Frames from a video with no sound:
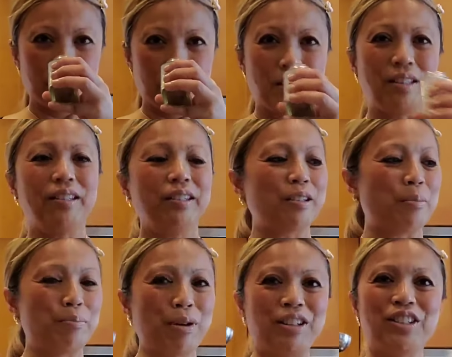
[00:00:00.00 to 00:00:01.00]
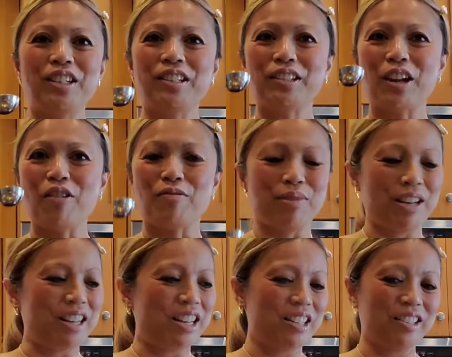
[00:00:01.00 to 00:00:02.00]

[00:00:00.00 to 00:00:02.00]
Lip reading: This is some pungent stuff, but it is